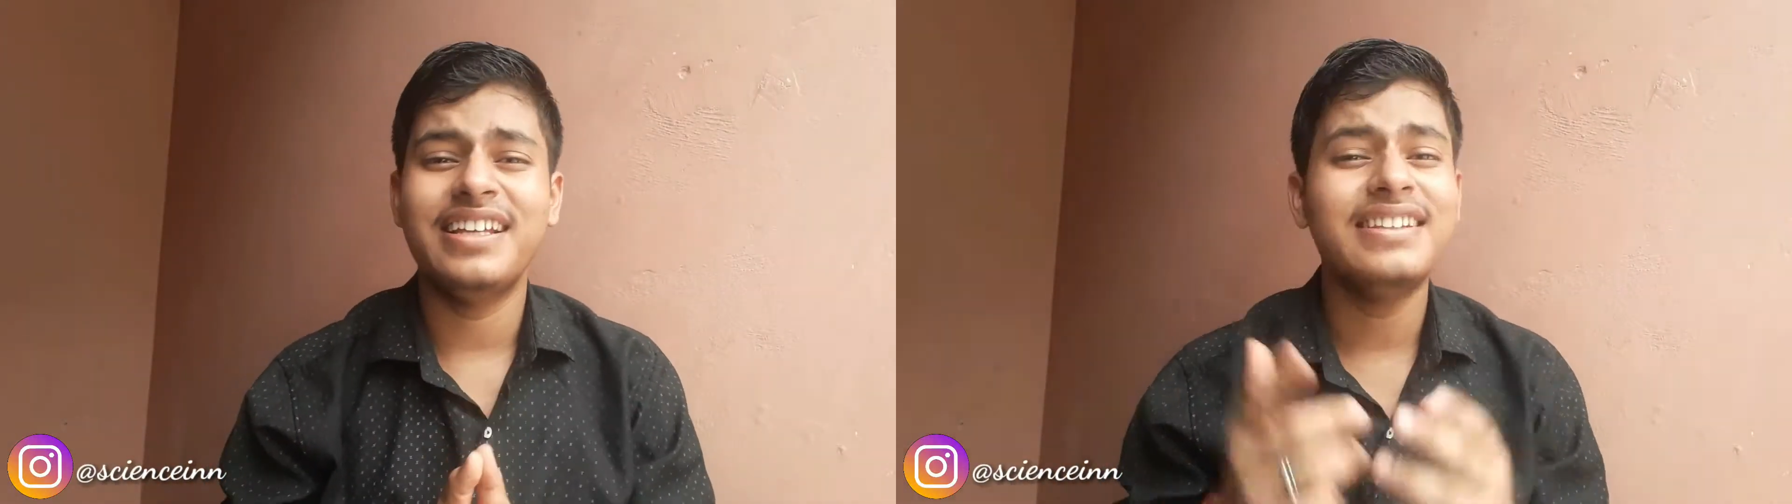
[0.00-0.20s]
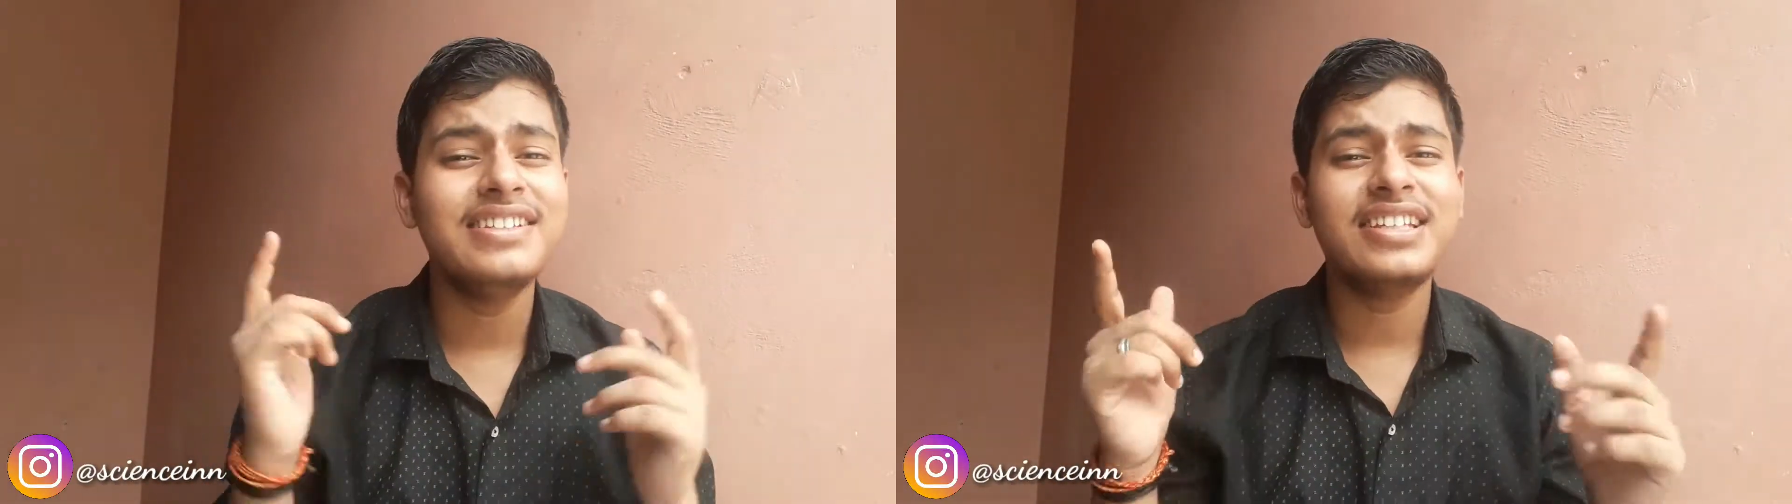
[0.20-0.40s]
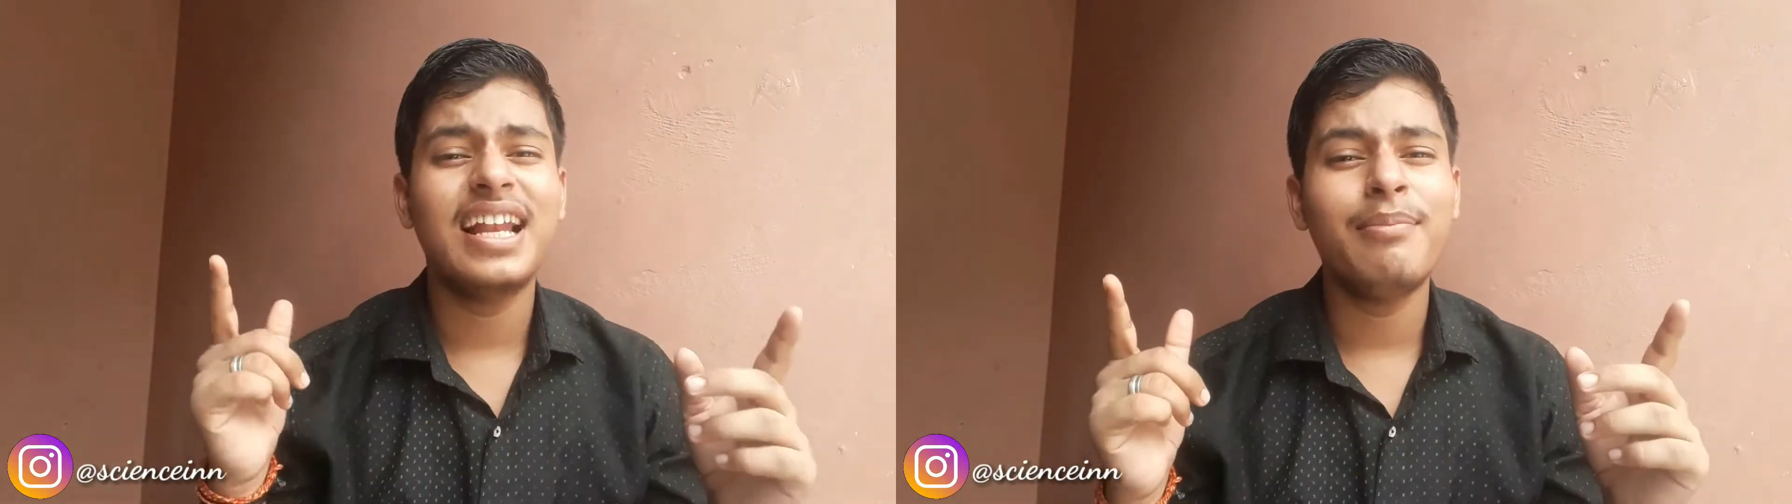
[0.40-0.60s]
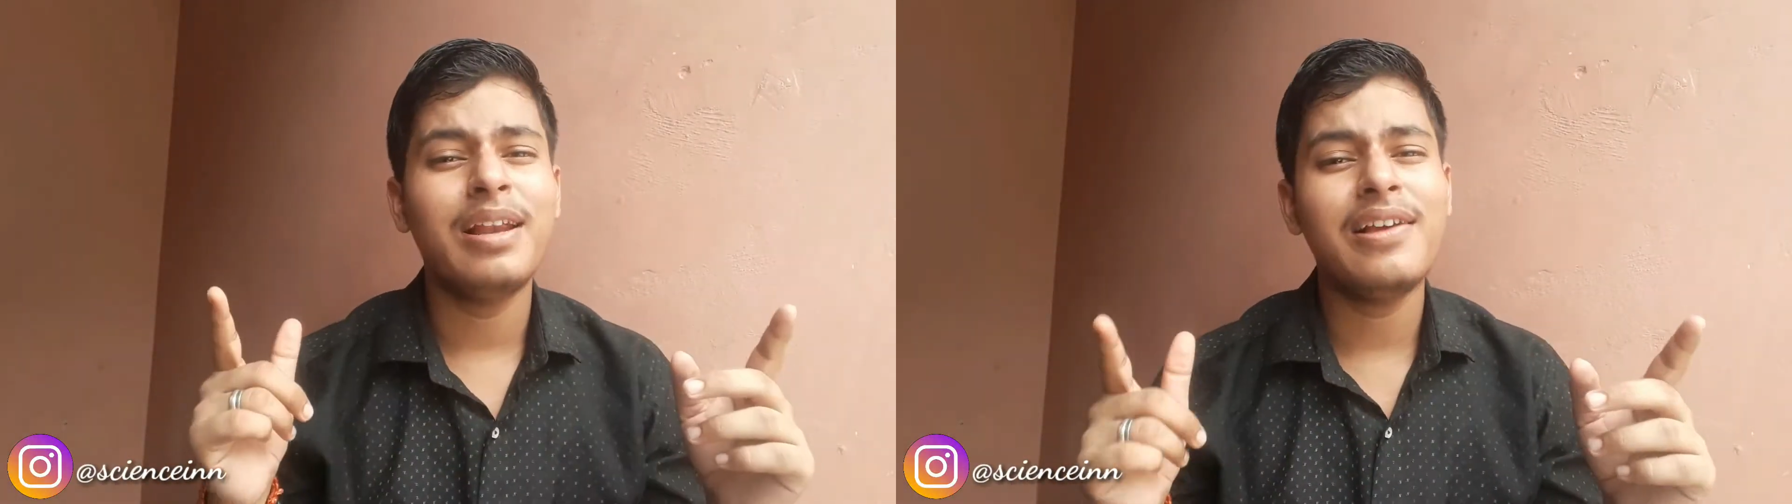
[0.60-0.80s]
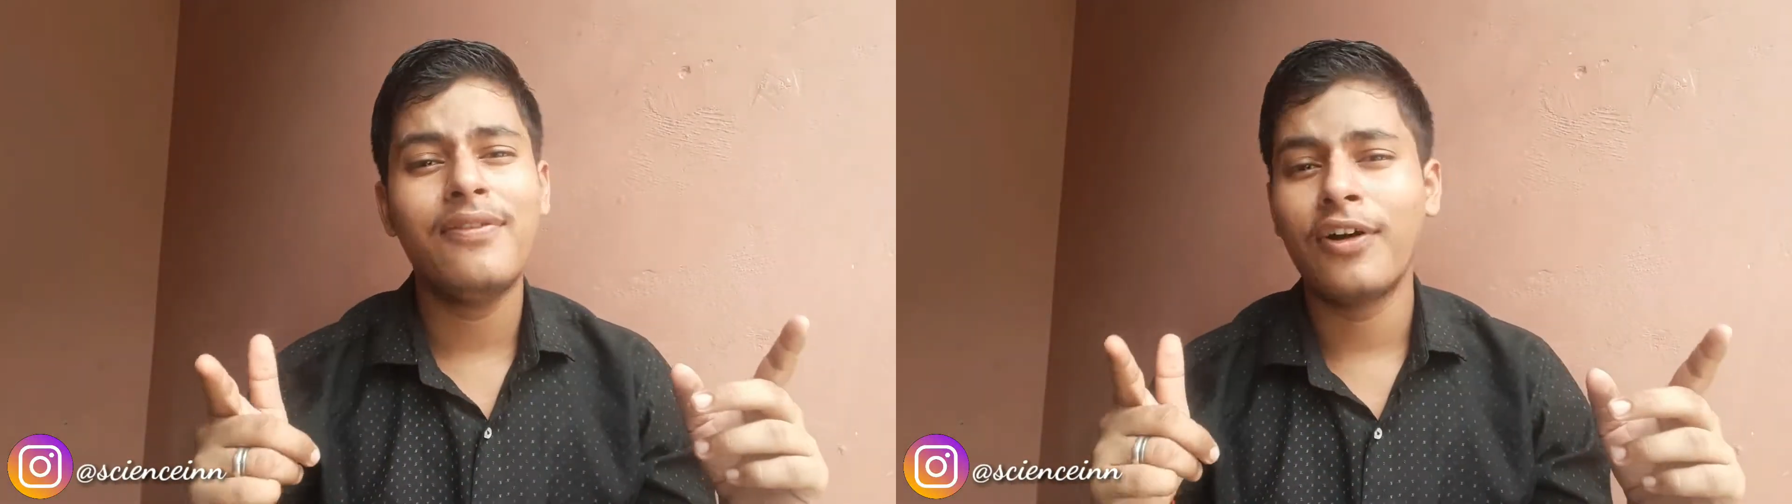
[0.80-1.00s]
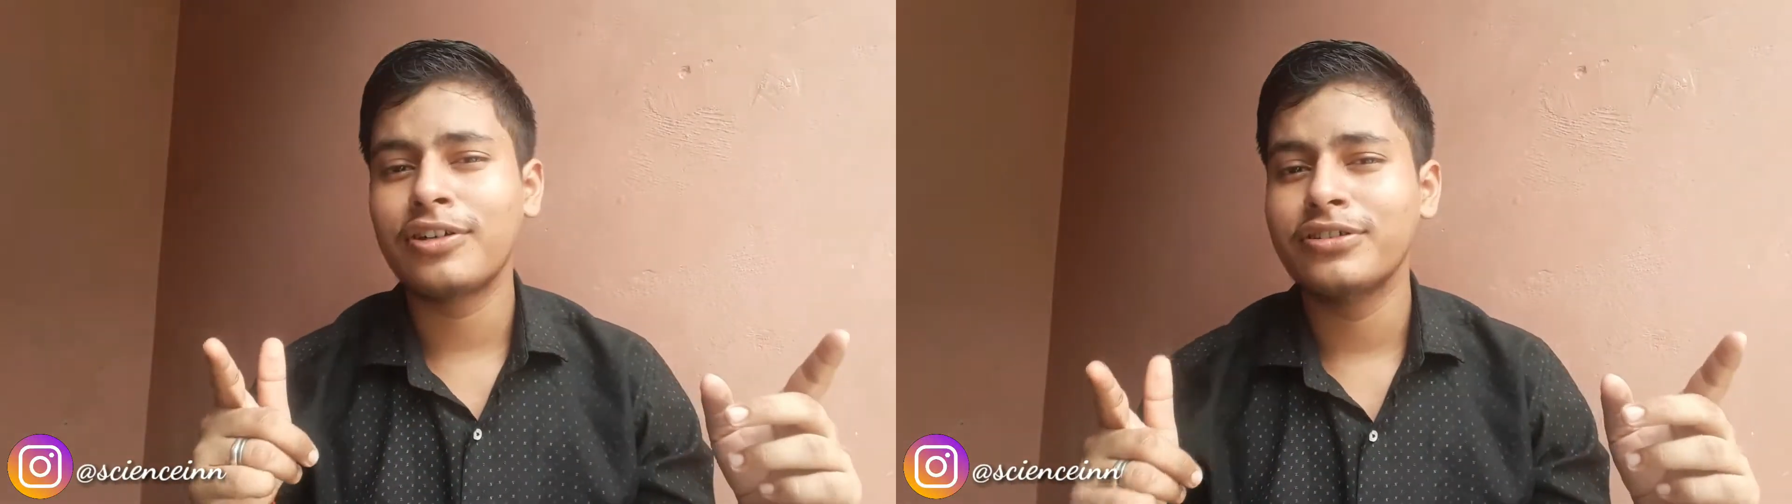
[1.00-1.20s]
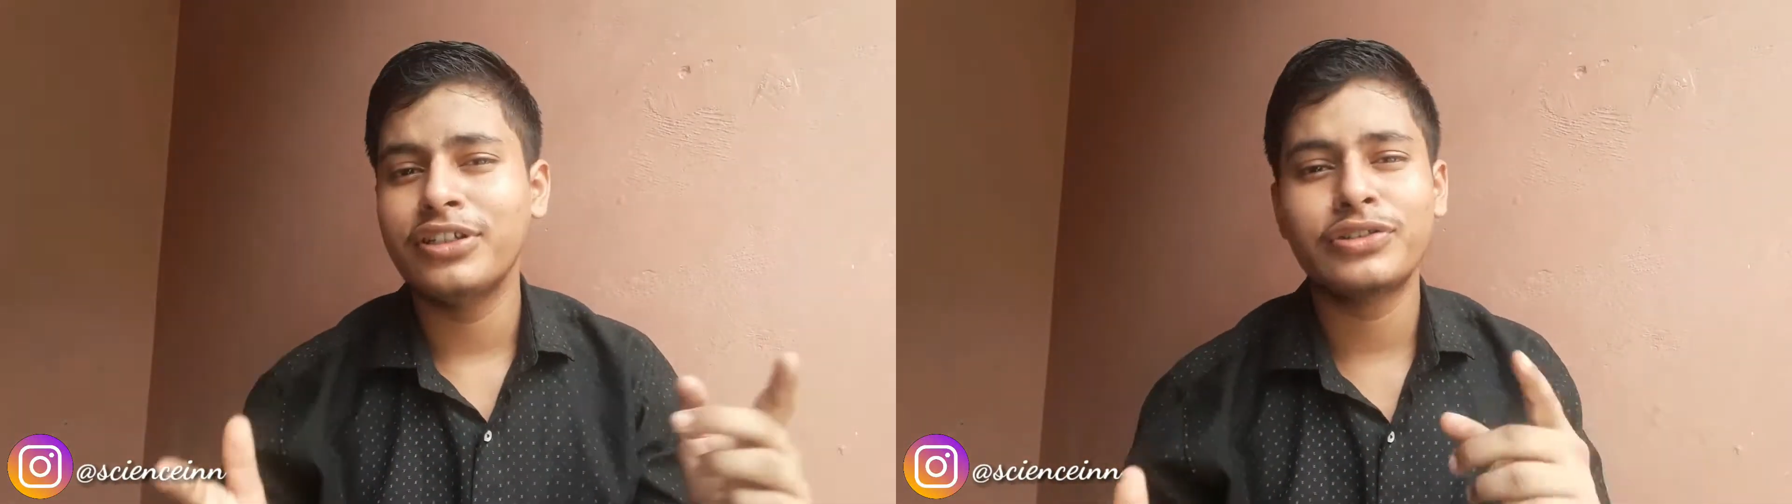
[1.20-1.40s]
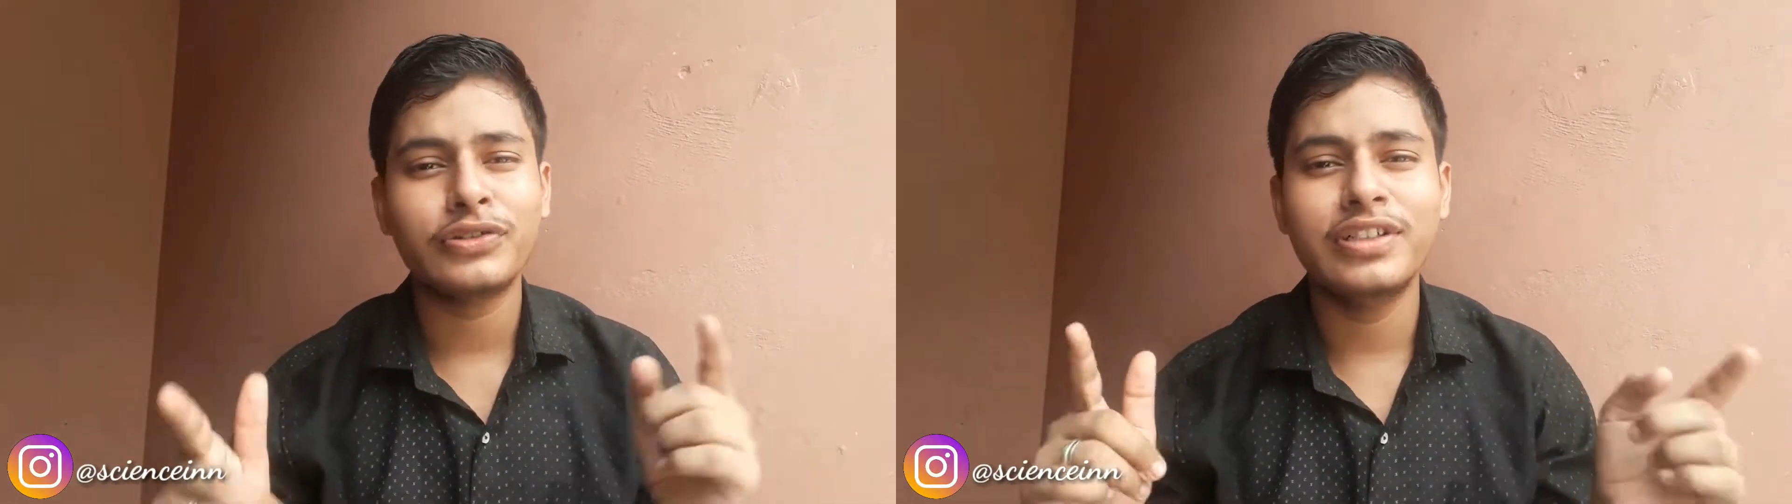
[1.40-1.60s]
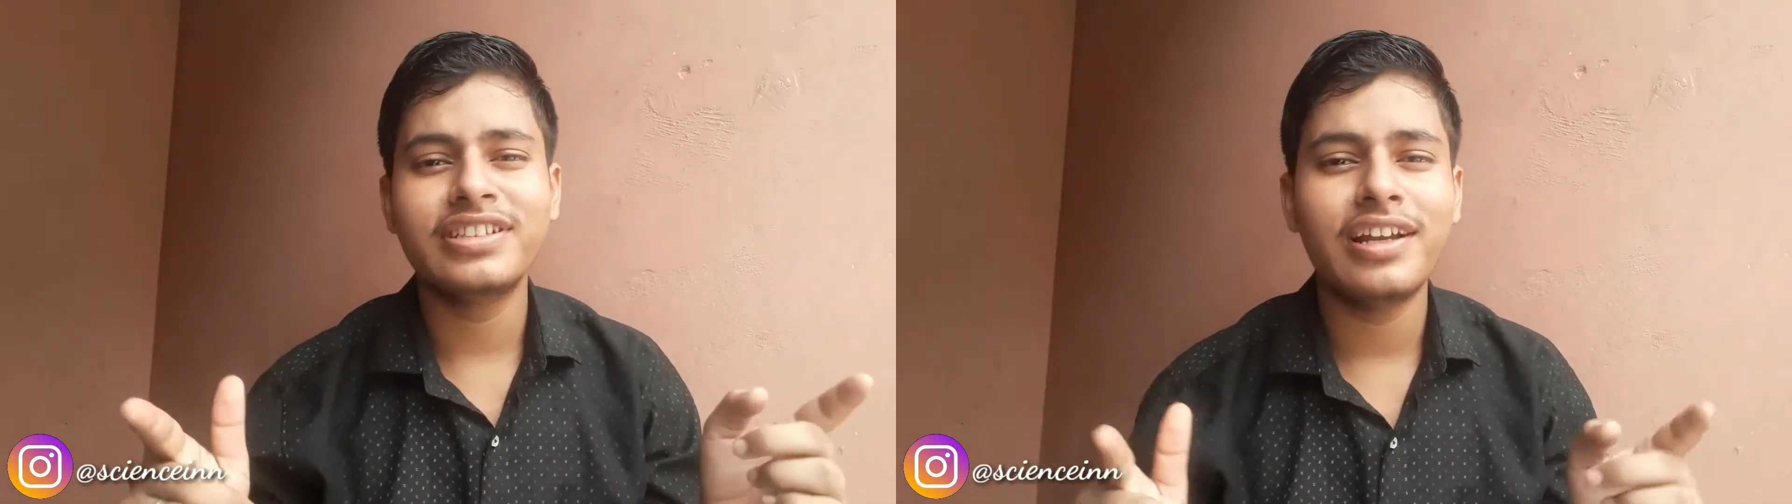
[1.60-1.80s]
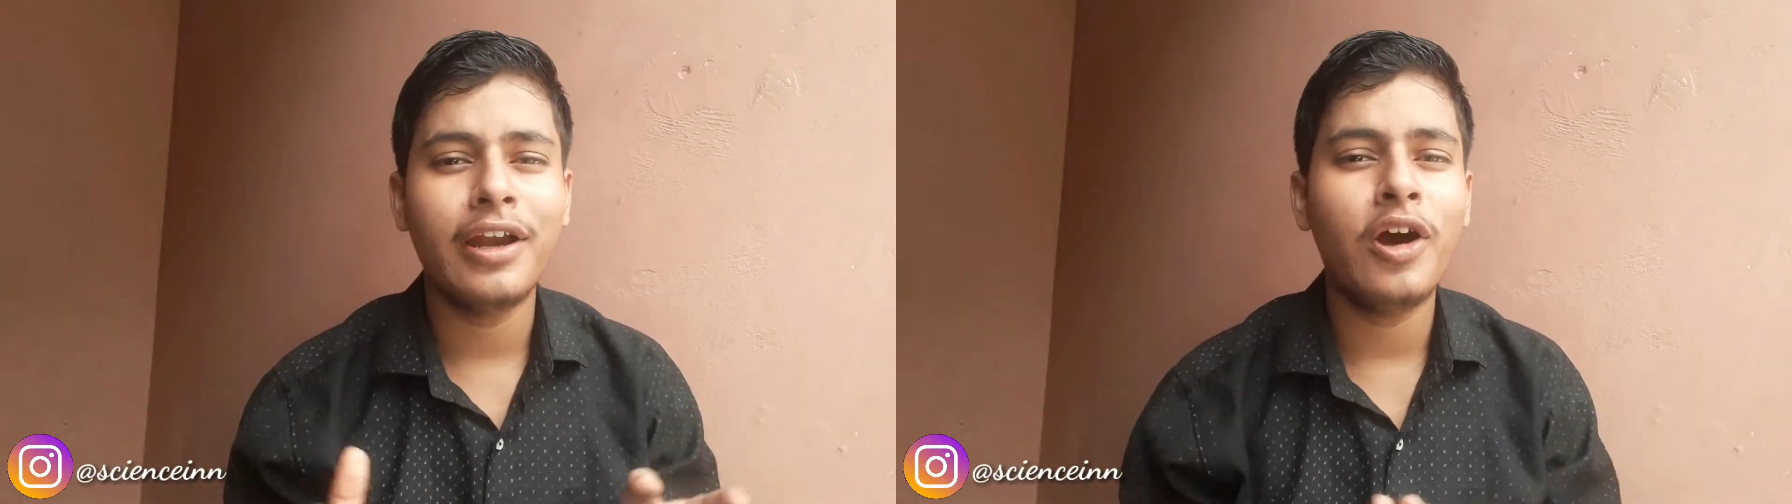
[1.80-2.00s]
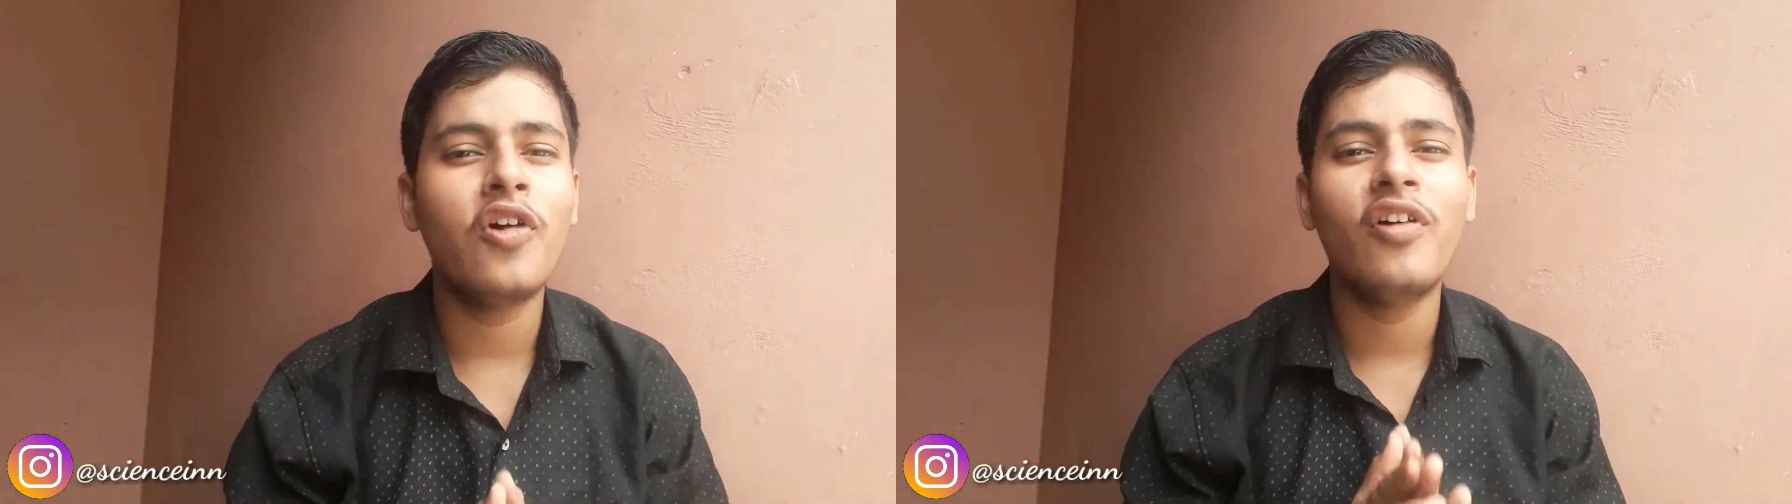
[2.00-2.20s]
In this channel, mainly focus on the students and learners who